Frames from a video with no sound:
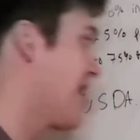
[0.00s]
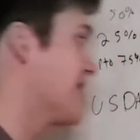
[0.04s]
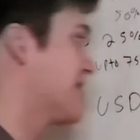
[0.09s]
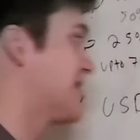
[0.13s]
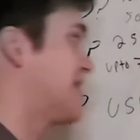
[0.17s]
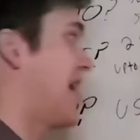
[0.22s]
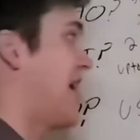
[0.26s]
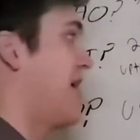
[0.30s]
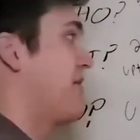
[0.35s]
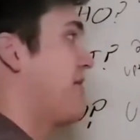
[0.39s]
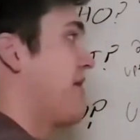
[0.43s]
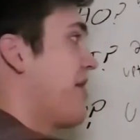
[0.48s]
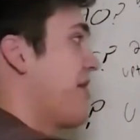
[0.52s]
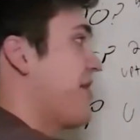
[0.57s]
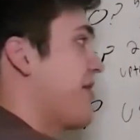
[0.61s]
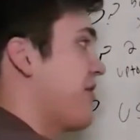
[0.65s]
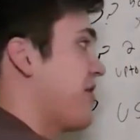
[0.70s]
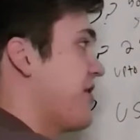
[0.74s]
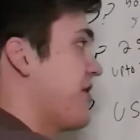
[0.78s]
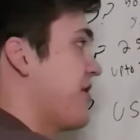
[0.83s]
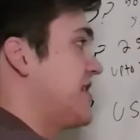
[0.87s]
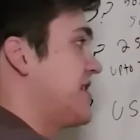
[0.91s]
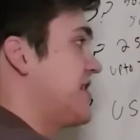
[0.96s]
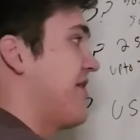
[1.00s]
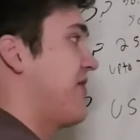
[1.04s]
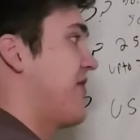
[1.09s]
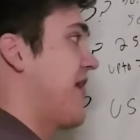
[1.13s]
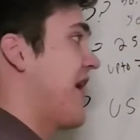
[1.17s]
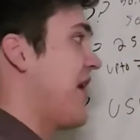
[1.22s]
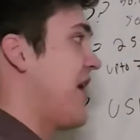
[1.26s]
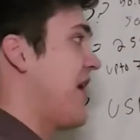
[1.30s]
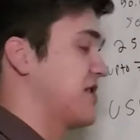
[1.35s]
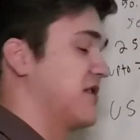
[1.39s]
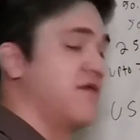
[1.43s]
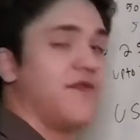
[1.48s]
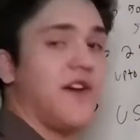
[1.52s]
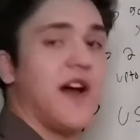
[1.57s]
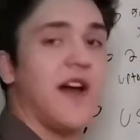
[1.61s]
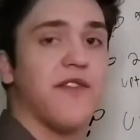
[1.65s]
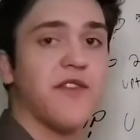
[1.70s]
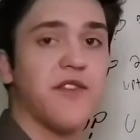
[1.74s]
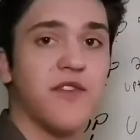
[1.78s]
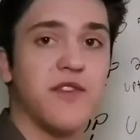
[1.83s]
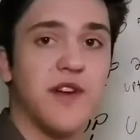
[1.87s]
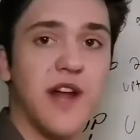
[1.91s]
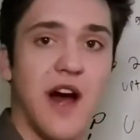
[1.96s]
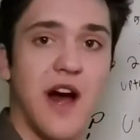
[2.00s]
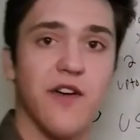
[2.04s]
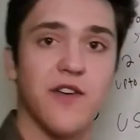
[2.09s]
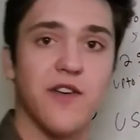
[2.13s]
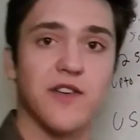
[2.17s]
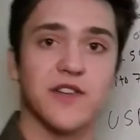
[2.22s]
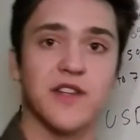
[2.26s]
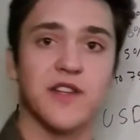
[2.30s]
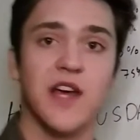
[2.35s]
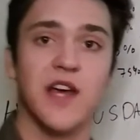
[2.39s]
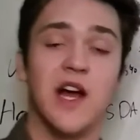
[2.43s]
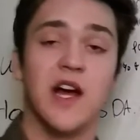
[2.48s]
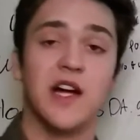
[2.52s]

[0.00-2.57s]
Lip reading: us down to $37,500